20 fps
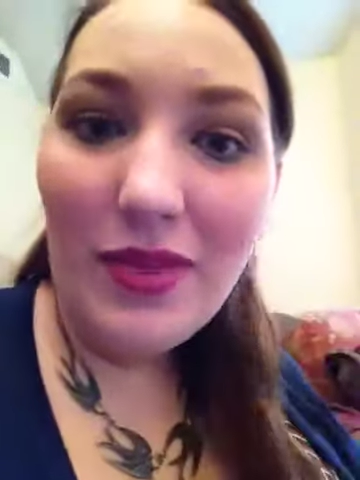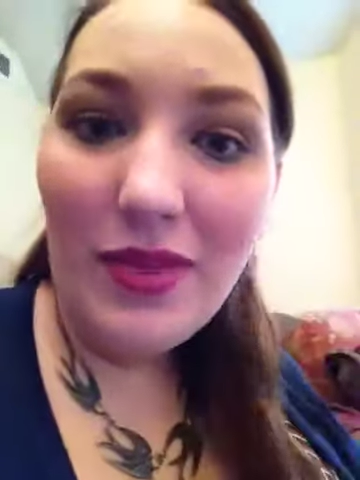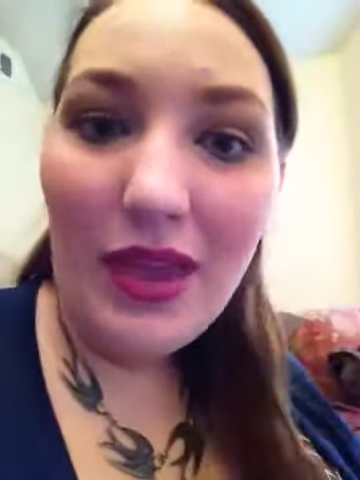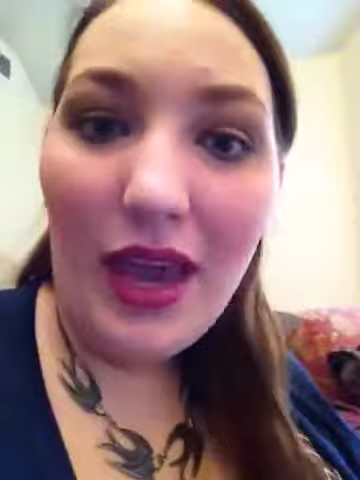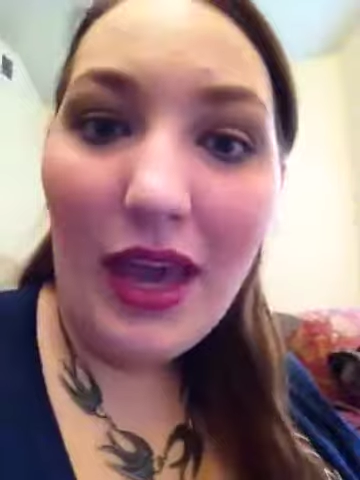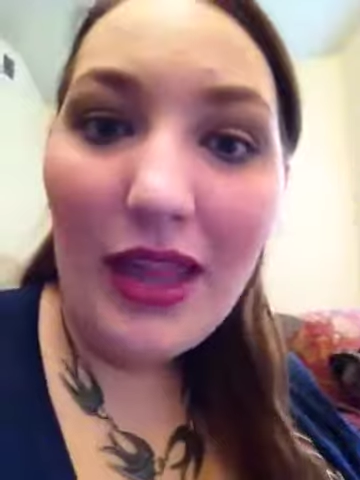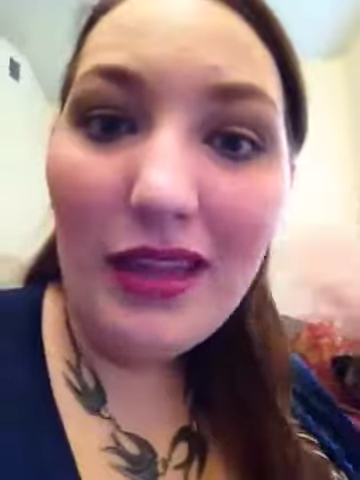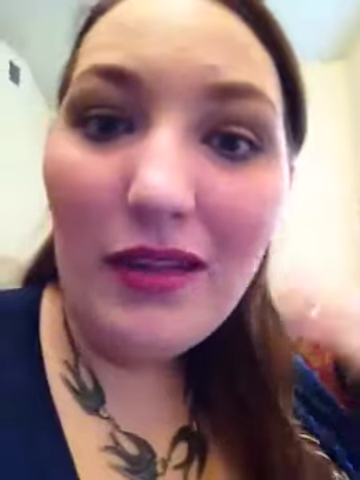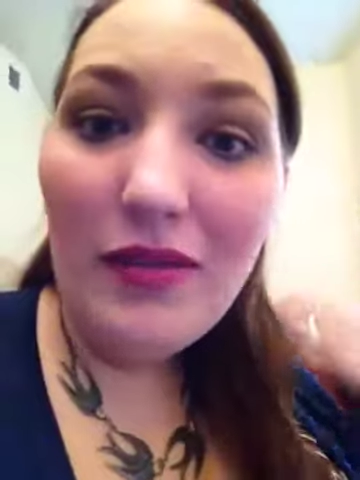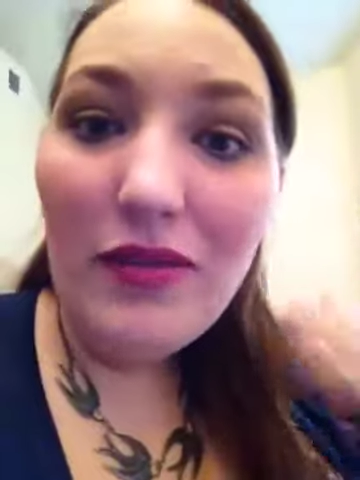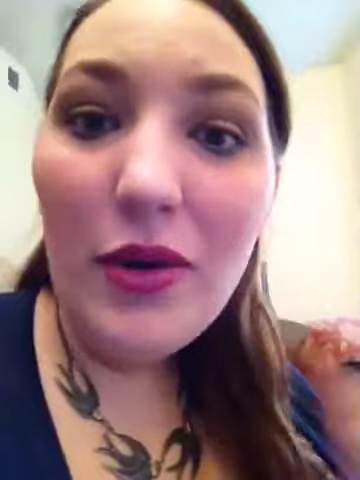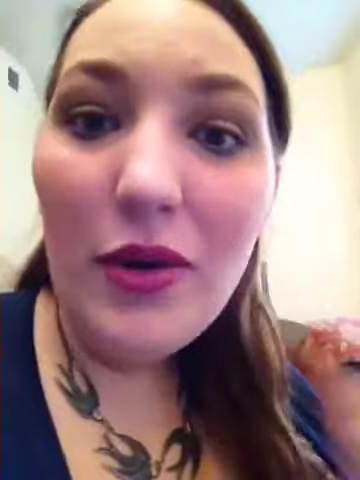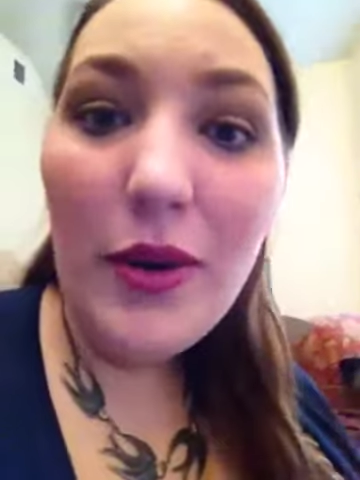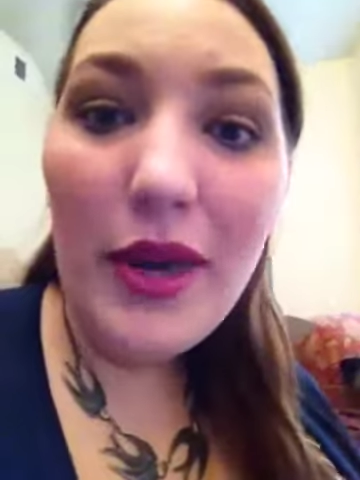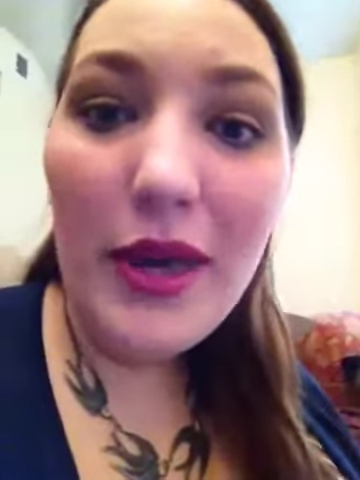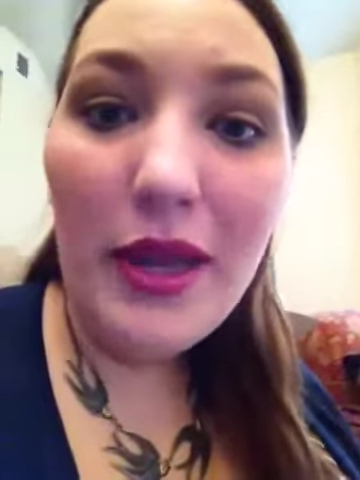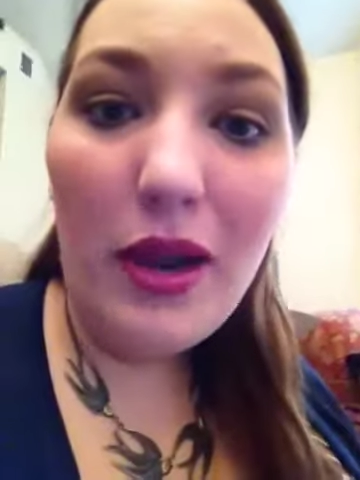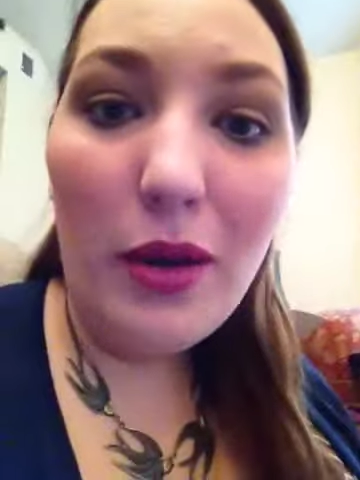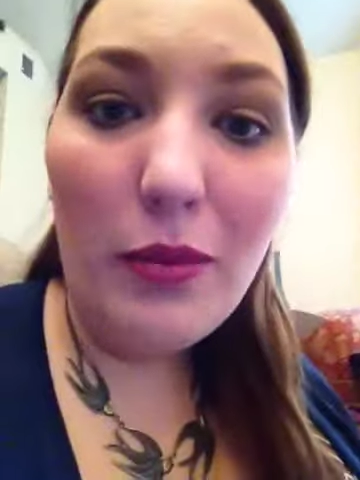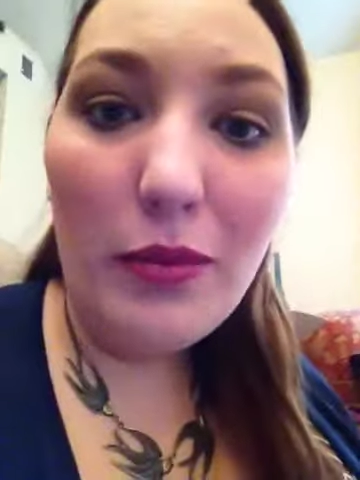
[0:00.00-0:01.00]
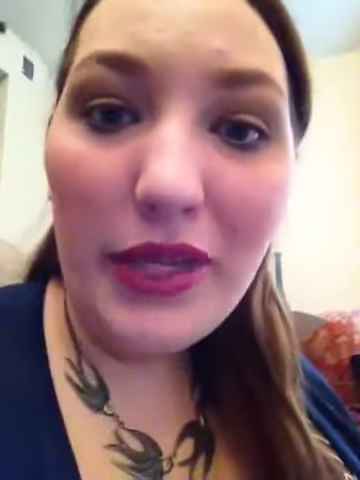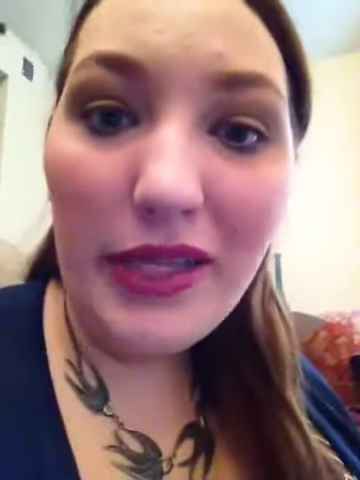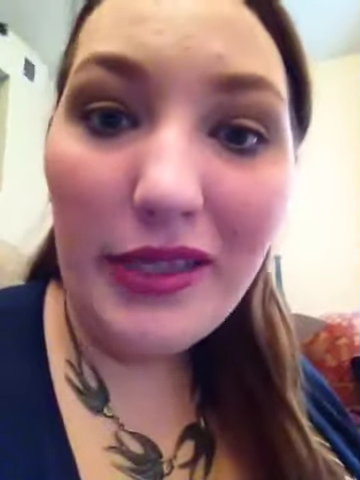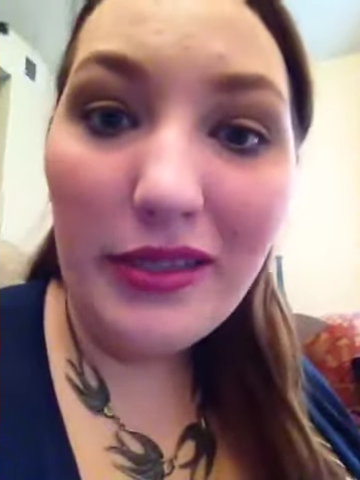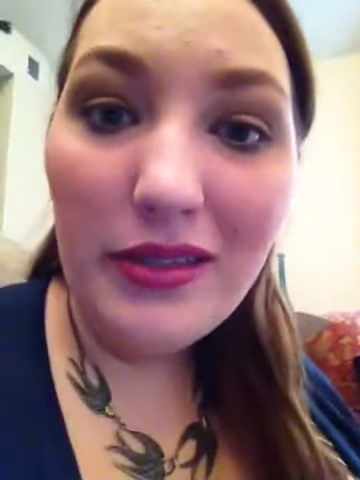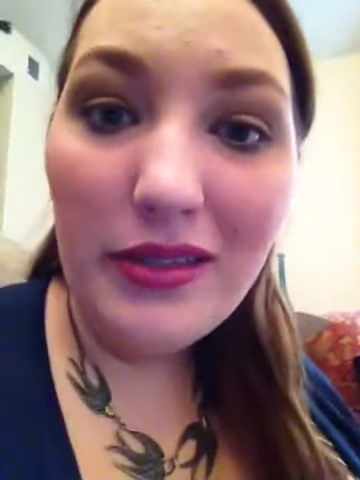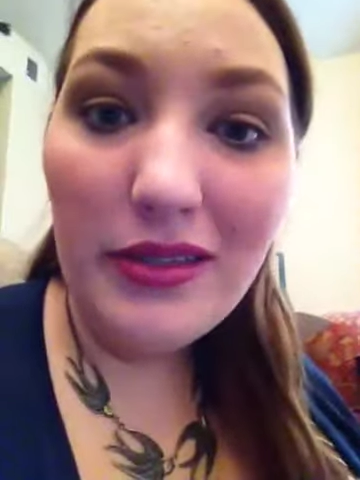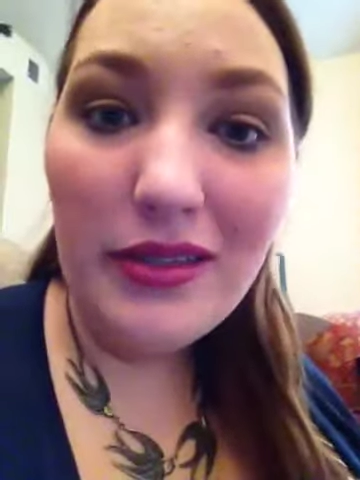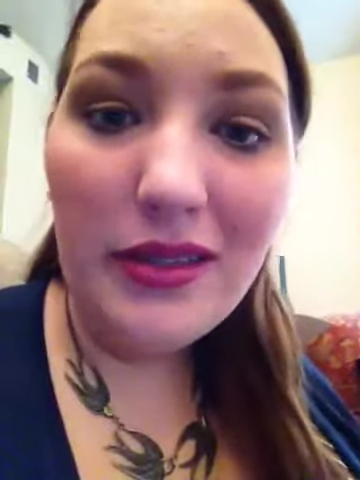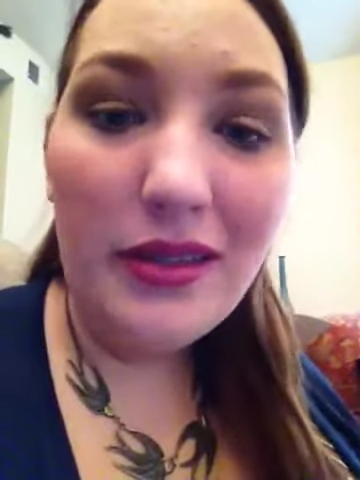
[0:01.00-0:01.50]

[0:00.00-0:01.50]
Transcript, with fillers: I love the way it all blends